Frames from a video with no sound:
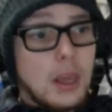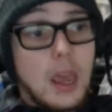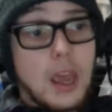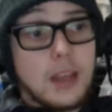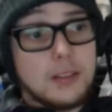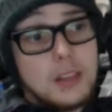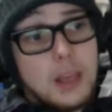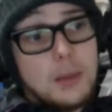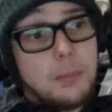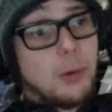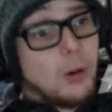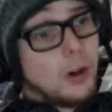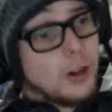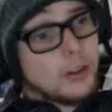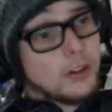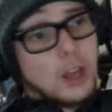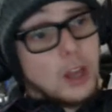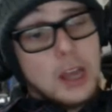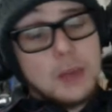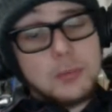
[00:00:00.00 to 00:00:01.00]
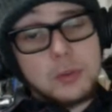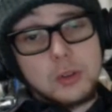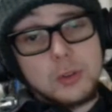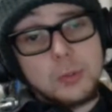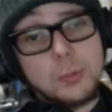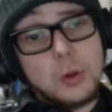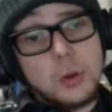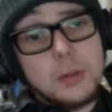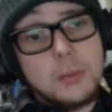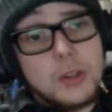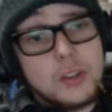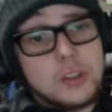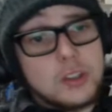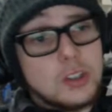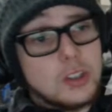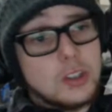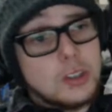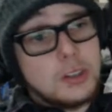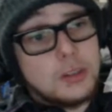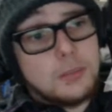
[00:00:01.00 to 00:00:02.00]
At that point in time, she was pretty much